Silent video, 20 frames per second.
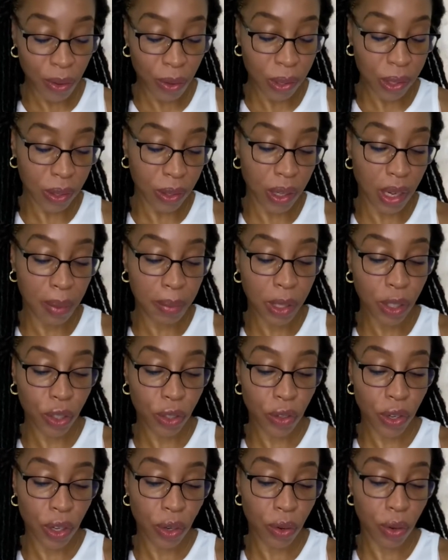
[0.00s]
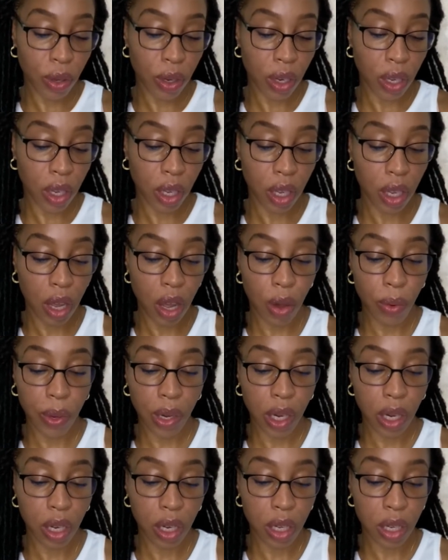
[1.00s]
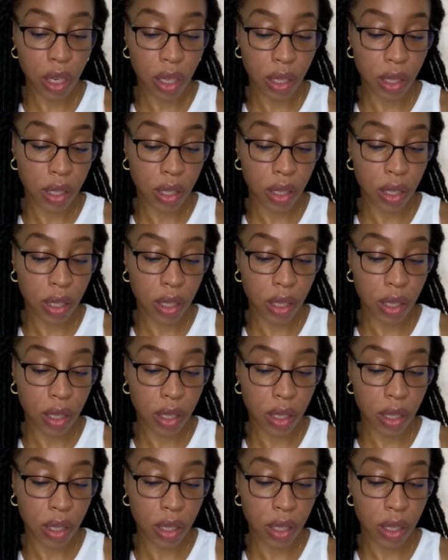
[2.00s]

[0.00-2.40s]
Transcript: so let me show you all how it looks